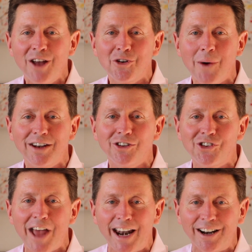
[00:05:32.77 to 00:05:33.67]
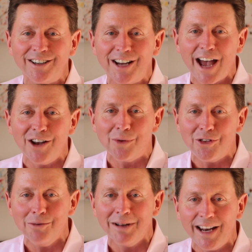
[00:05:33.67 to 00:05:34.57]
to understand and engage
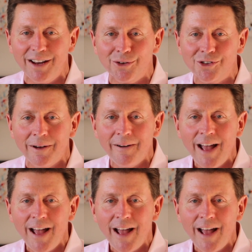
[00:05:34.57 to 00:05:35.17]
with your millennials.